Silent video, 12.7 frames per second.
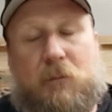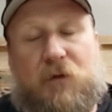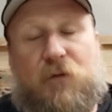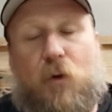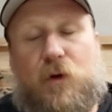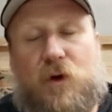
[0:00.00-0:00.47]

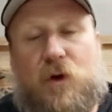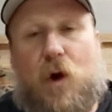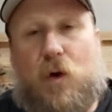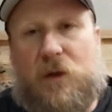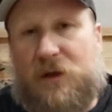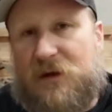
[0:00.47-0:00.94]
before you
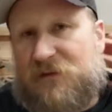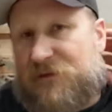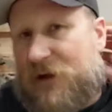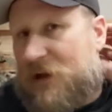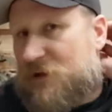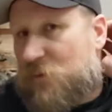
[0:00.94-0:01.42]
go to the
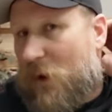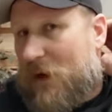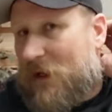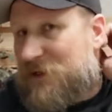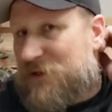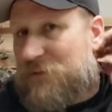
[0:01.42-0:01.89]
event, why
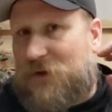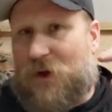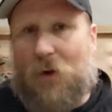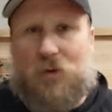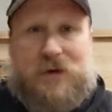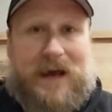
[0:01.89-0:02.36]
don't you
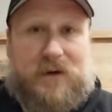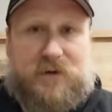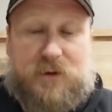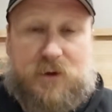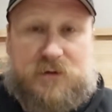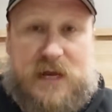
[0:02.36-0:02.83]
go down
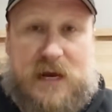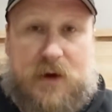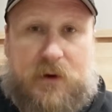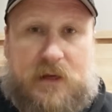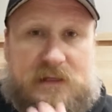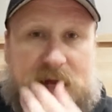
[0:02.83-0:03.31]
to those
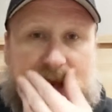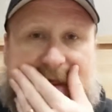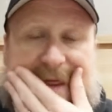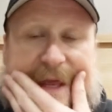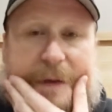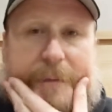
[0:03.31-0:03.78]
areas and
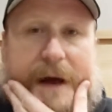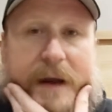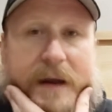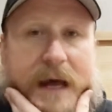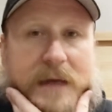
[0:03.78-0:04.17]
think about it,